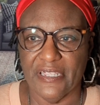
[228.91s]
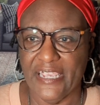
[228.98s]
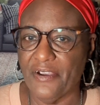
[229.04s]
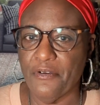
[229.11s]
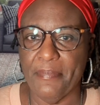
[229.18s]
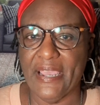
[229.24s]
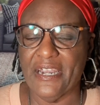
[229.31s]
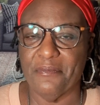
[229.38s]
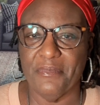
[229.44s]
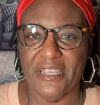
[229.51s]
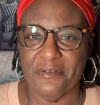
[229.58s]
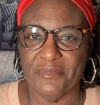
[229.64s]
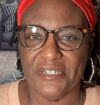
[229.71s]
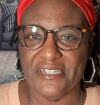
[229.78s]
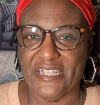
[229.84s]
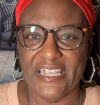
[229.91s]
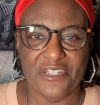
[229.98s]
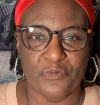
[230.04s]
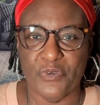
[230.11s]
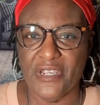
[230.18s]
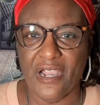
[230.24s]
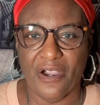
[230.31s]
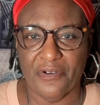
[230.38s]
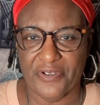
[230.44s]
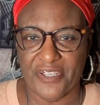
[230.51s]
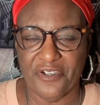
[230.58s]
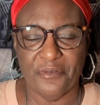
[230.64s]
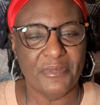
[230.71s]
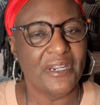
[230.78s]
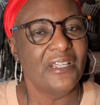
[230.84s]
Everybody make mistakes. We all
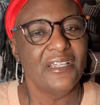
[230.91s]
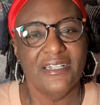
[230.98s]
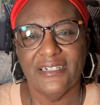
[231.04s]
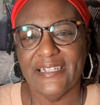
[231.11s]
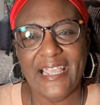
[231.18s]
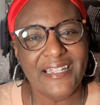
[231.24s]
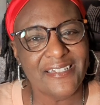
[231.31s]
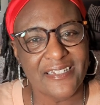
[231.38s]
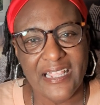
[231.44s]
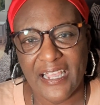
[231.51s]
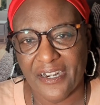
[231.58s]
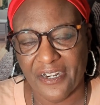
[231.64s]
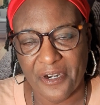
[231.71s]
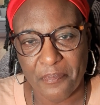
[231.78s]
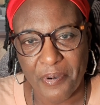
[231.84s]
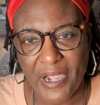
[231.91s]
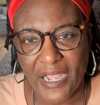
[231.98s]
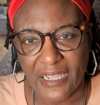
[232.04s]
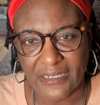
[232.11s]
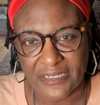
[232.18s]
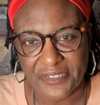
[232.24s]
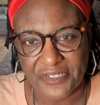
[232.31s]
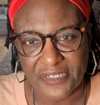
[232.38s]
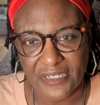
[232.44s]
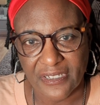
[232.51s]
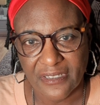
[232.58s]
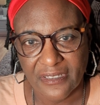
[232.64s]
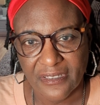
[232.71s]
human. That's not an apology.